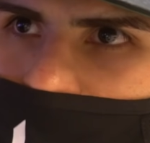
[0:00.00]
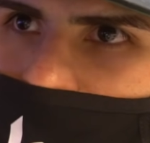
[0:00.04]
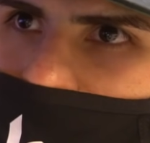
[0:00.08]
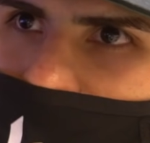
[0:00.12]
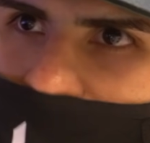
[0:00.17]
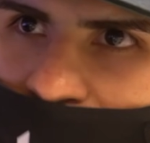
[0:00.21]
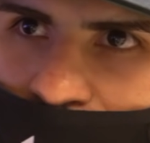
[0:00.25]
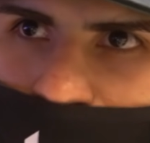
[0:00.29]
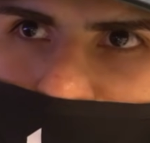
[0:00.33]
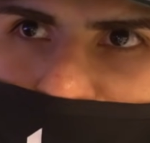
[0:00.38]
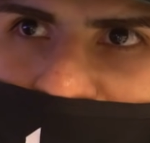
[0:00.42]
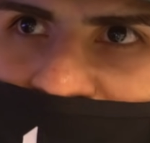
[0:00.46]

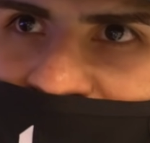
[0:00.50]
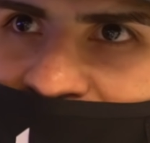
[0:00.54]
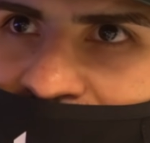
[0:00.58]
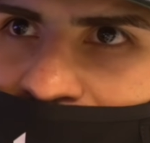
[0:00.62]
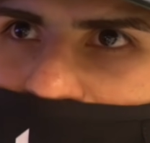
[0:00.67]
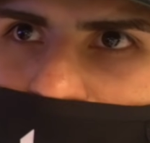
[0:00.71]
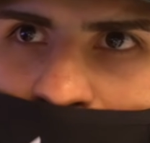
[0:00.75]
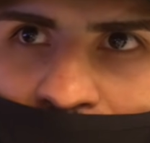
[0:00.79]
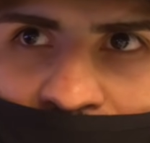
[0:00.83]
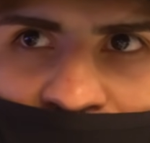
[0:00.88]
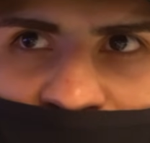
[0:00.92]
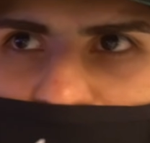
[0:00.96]
um, MTK
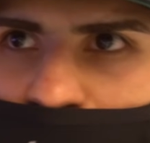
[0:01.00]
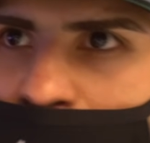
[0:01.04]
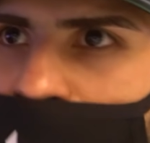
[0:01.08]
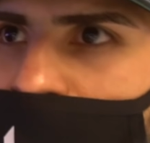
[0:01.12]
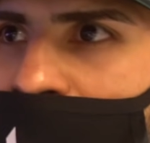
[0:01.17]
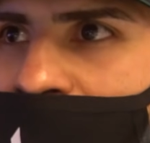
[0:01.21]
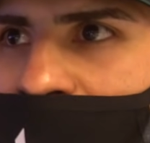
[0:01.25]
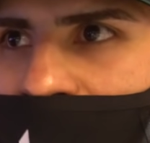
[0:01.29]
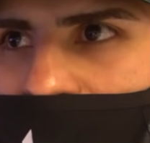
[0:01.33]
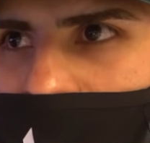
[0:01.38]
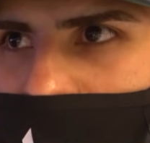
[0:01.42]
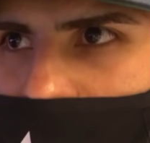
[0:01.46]
Management
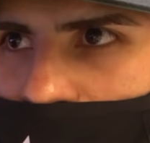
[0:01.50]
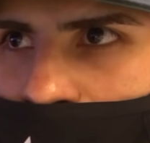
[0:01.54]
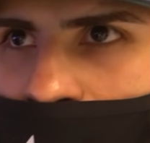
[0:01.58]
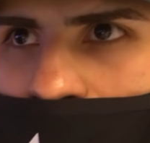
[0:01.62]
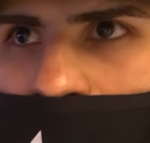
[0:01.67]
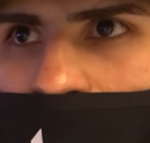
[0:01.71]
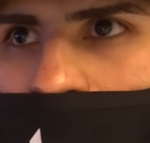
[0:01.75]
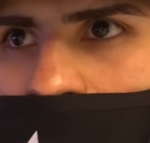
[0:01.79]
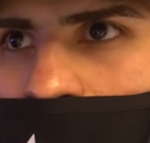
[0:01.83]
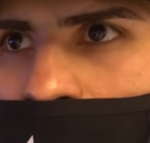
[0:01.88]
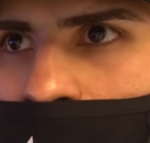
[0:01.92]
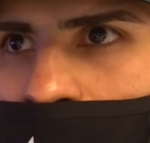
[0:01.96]
made it, you
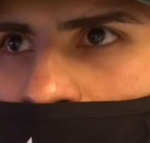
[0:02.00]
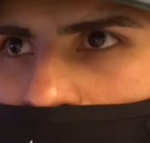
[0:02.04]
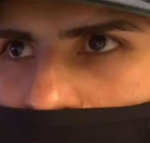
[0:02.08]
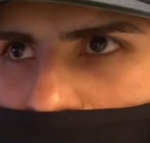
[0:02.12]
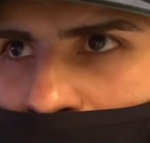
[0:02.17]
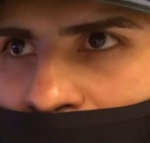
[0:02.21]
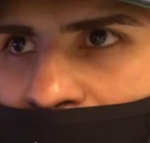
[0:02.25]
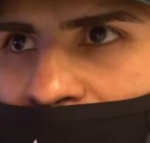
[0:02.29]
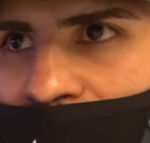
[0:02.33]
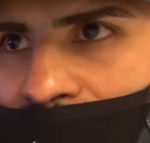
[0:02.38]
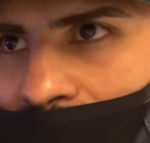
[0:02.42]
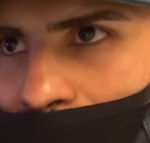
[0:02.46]
know,
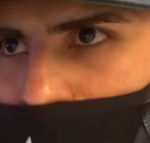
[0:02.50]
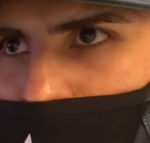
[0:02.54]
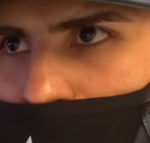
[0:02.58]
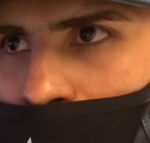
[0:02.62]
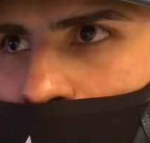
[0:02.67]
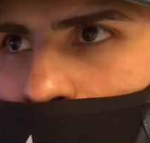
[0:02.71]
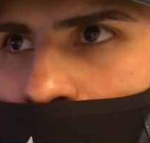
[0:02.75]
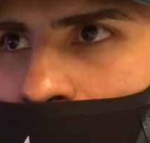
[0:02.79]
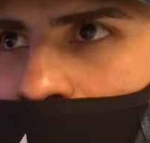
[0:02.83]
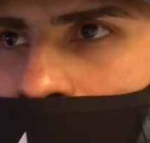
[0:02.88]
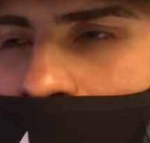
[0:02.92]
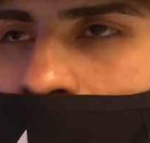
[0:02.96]
made it
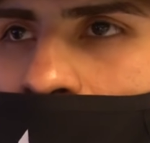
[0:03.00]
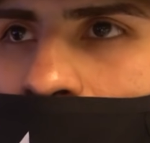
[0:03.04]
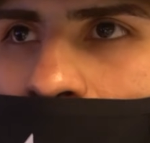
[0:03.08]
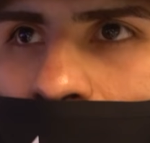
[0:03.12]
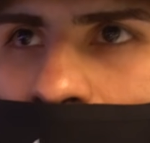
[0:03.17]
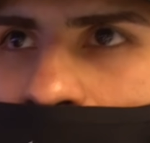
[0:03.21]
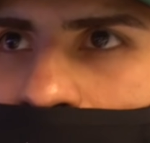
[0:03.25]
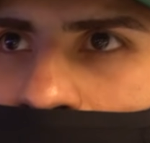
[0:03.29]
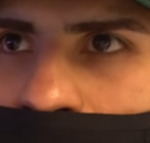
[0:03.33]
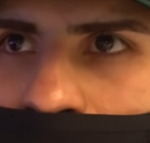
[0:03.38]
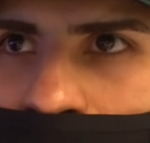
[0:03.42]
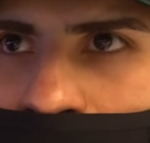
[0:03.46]
happen with,
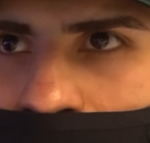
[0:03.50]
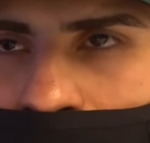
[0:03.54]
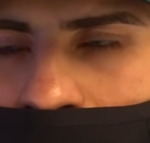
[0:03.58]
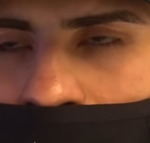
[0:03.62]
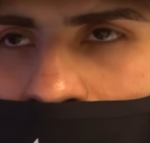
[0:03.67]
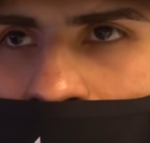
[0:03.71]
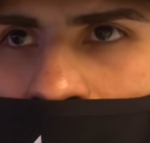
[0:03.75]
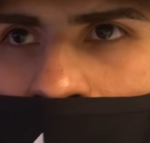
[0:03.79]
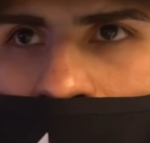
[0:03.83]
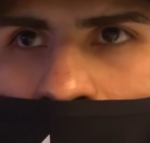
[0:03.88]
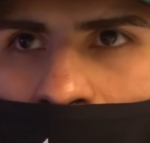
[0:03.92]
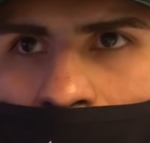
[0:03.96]
uh,
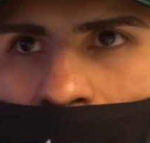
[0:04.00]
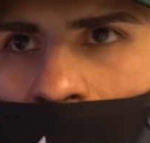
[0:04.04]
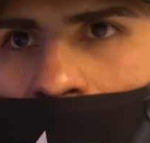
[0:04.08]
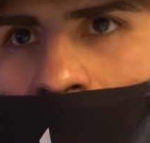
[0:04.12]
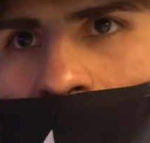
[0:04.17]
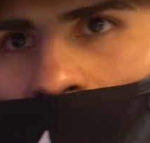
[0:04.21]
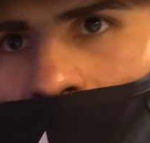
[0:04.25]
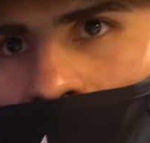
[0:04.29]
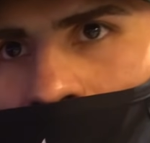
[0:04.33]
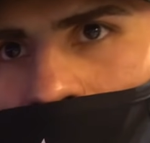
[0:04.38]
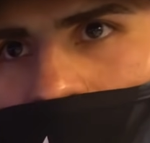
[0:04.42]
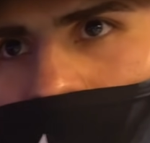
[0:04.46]

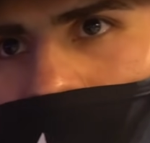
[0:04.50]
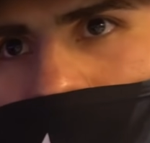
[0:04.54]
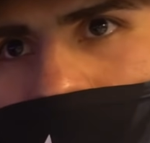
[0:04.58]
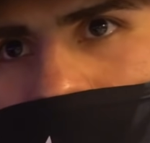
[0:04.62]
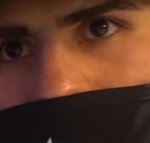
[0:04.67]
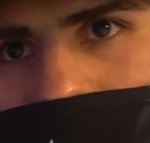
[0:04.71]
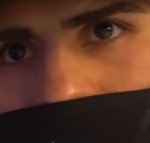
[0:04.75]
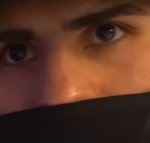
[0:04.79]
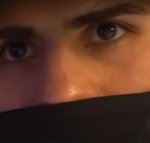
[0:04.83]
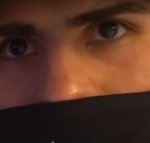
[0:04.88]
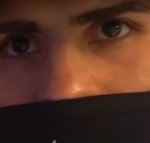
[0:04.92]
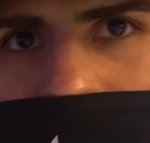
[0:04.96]

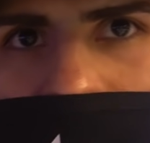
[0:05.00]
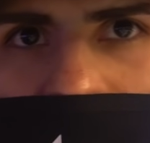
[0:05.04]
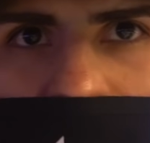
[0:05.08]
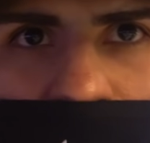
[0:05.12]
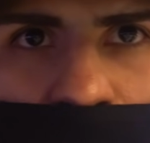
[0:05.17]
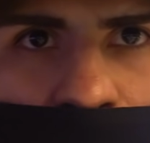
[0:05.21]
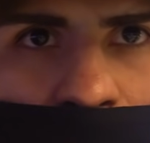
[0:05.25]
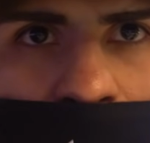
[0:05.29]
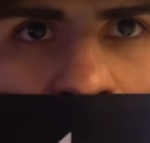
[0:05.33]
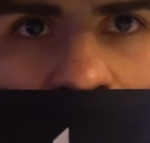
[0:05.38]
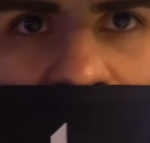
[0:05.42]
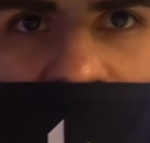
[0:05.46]
uh,
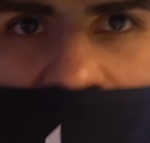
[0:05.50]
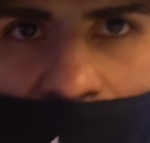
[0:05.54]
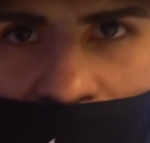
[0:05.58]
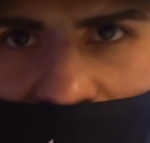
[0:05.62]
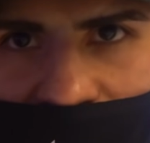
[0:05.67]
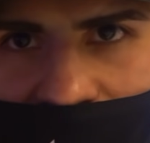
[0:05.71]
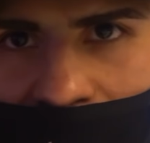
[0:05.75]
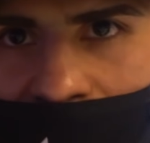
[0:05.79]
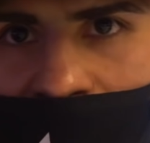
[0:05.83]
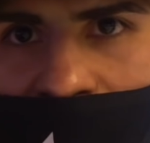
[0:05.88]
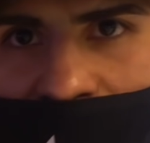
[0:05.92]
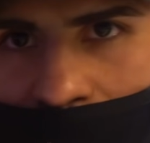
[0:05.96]
you know, with Josh
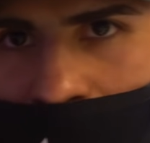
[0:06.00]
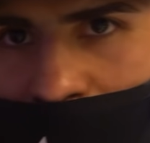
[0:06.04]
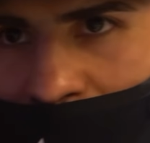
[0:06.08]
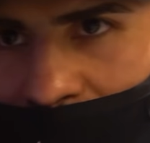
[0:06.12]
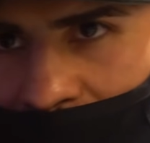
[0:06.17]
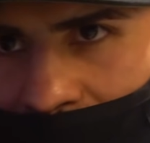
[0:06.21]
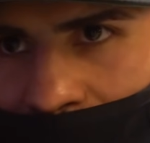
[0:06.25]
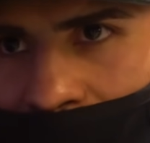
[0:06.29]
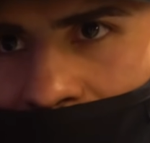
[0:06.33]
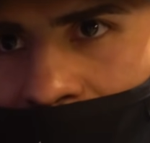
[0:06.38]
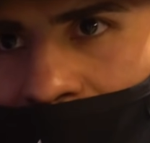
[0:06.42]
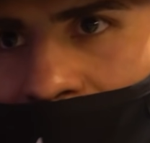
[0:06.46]
Taylor coming
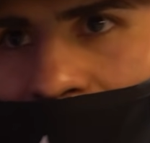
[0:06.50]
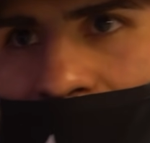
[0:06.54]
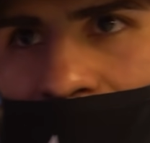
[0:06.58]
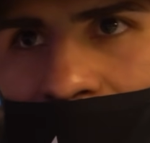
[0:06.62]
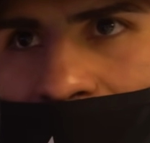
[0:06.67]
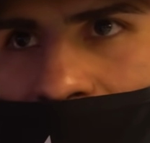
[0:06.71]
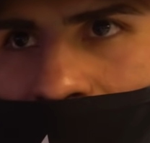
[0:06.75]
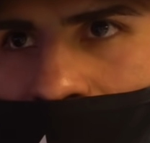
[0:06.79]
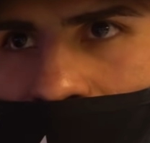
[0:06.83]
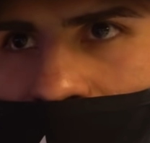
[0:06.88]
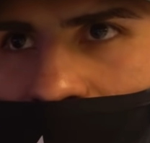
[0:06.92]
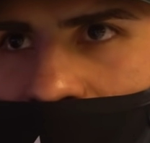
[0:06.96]
in and, and,